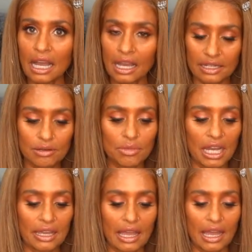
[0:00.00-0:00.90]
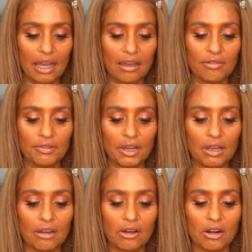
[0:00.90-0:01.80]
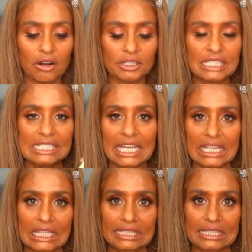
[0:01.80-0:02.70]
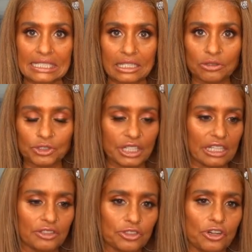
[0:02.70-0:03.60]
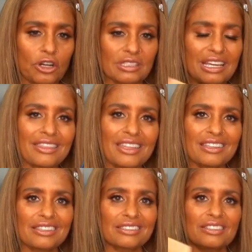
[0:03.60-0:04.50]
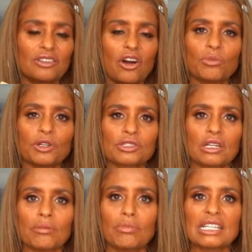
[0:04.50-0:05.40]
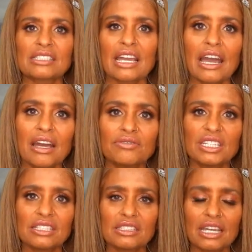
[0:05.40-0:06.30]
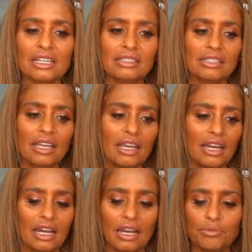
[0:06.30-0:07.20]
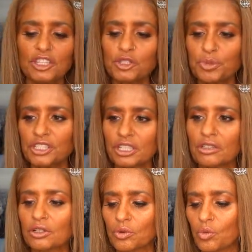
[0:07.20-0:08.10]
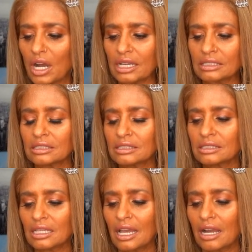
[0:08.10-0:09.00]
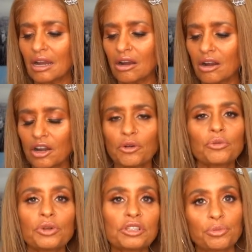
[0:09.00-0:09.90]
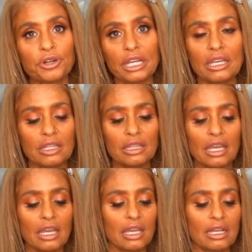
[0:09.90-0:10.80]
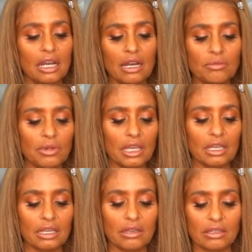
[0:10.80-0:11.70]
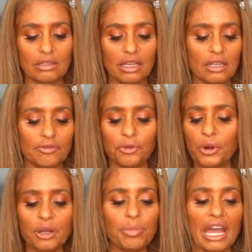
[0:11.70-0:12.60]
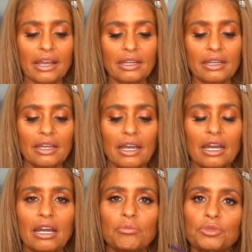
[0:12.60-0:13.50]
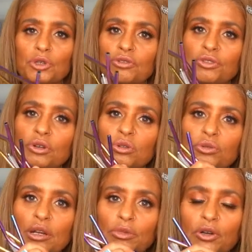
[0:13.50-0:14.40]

item I have are stainless steel drinking straws. I think this is almost a must-have these days. These particular ones are really pretty. They come in 4 in a pack, beautiful rainbow